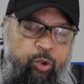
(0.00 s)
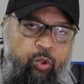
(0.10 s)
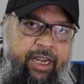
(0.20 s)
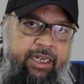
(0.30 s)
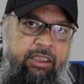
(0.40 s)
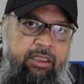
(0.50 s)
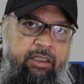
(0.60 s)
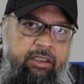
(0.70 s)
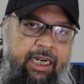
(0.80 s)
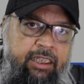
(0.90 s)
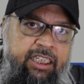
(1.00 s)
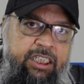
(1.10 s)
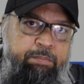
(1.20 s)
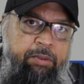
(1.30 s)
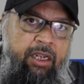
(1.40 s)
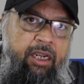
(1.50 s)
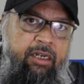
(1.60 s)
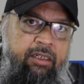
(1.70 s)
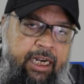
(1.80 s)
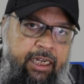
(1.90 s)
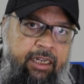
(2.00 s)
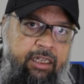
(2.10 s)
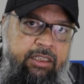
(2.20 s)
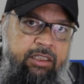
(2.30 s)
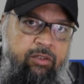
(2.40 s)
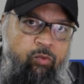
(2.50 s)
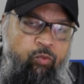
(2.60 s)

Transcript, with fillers: You can set this player settings